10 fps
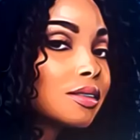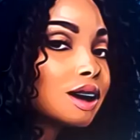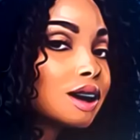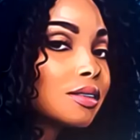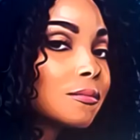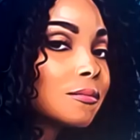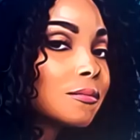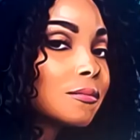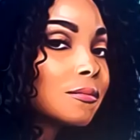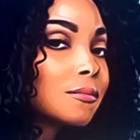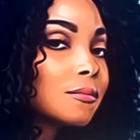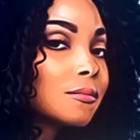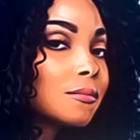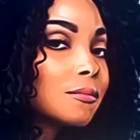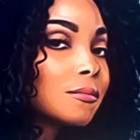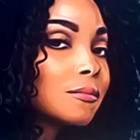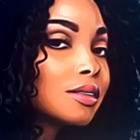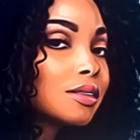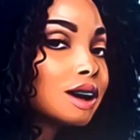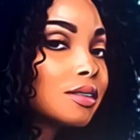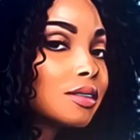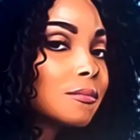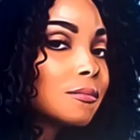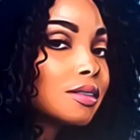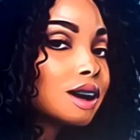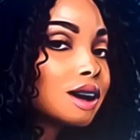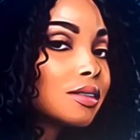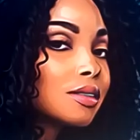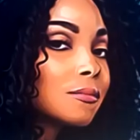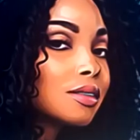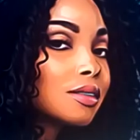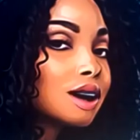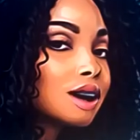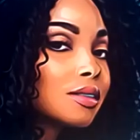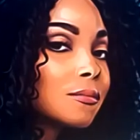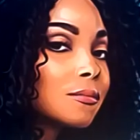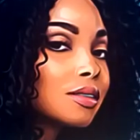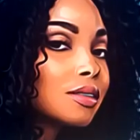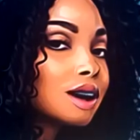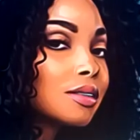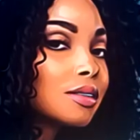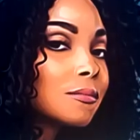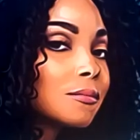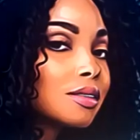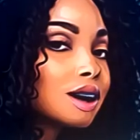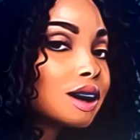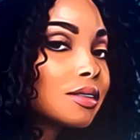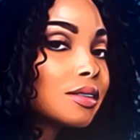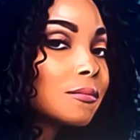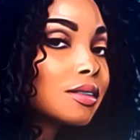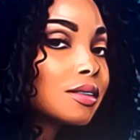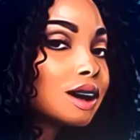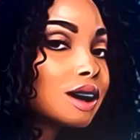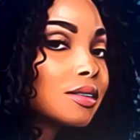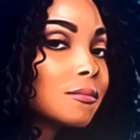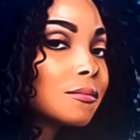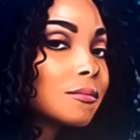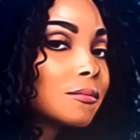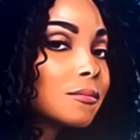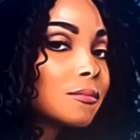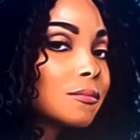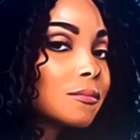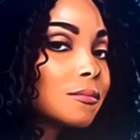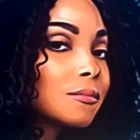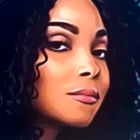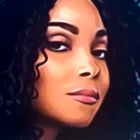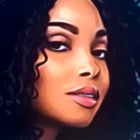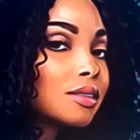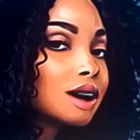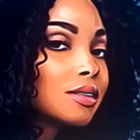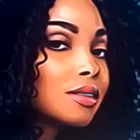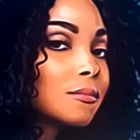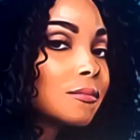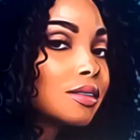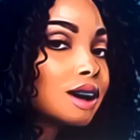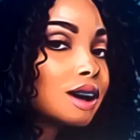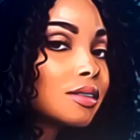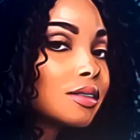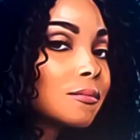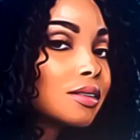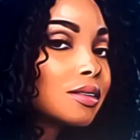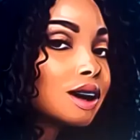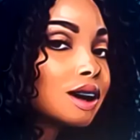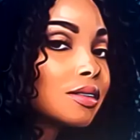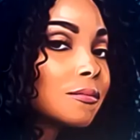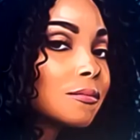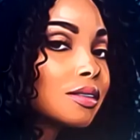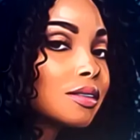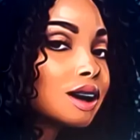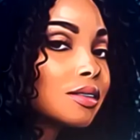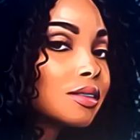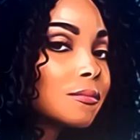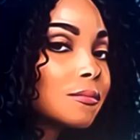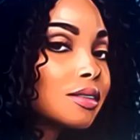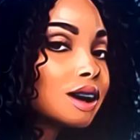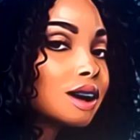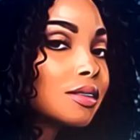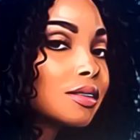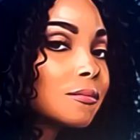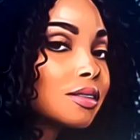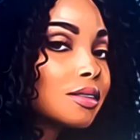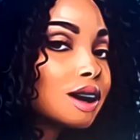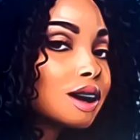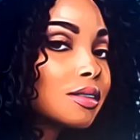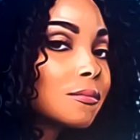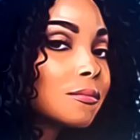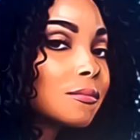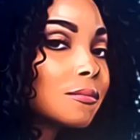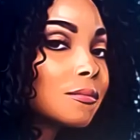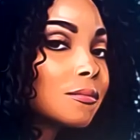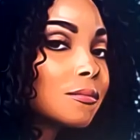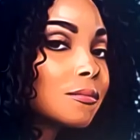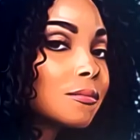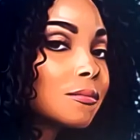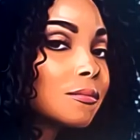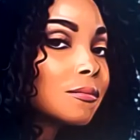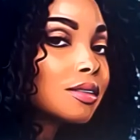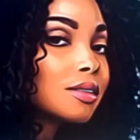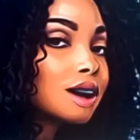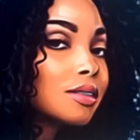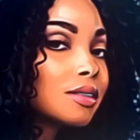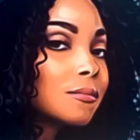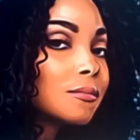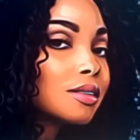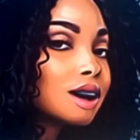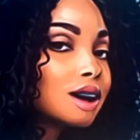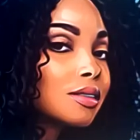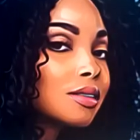Drew has brought things back about Sheree from that messy assistant of hers. And she said it in front of everybody at Kenya's daughter's party. So, I mean, it's pretty much the same thing.